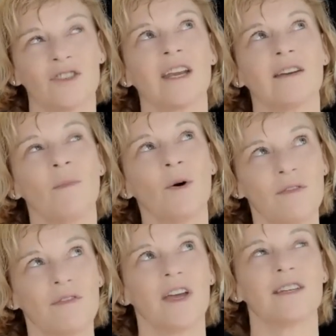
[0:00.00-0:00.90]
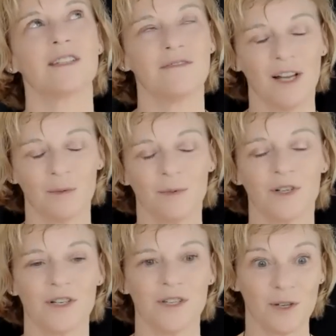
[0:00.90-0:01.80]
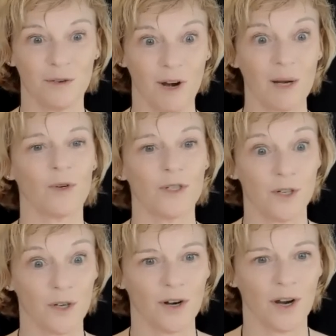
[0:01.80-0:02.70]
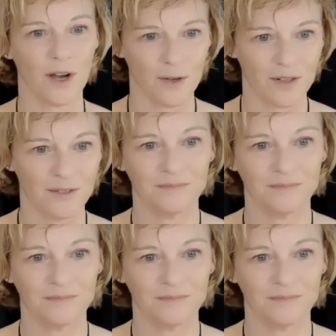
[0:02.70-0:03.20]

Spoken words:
motivate developers to write more secure code.